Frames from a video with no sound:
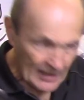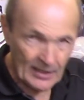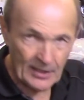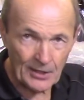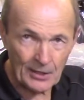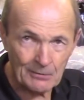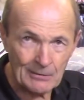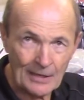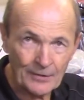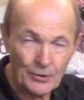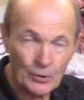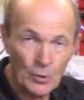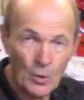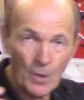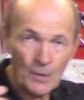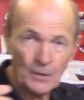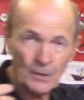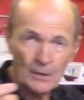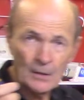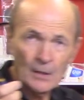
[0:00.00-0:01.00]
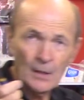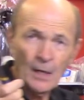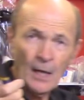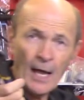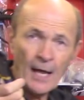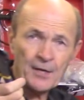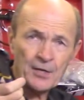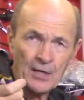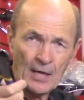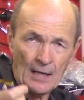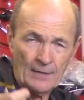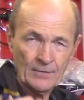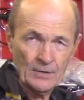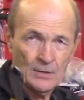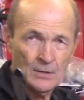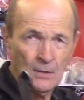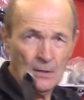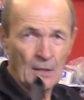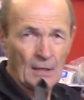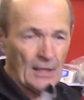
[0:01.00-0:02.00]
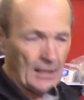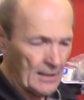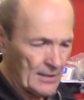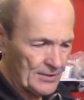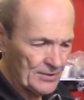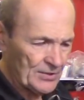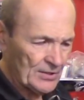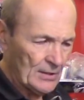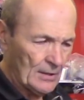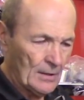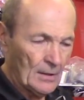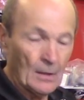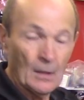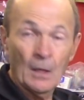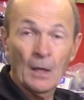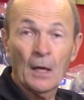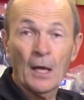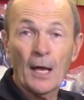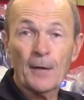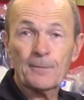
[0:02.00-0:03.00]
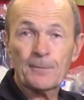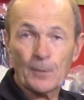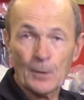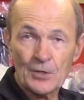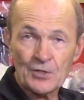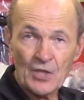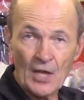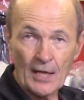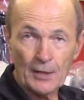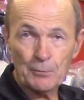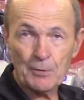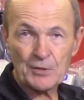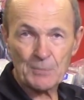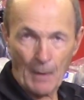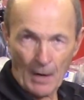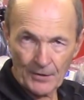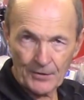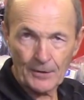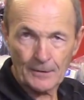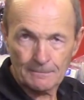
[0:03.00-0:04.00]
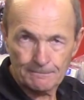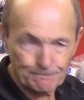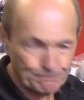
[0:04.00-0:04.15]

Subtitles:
kit around the corner, and Kevin is a first aid responder.